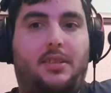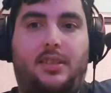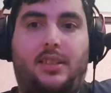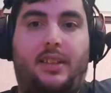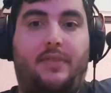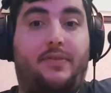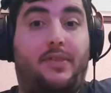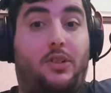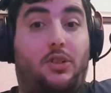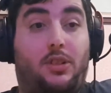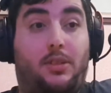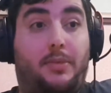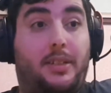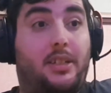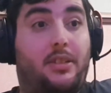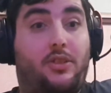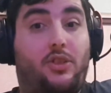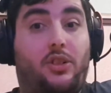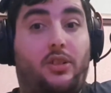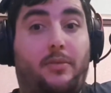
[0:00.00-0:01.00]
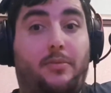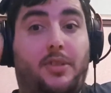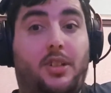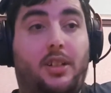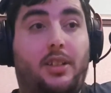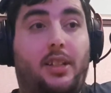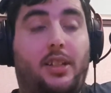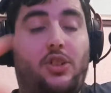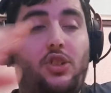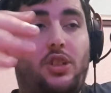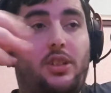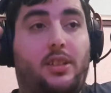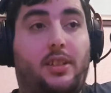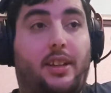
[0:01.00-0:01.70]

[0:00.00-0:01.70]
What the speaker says: They forgot about time dilation.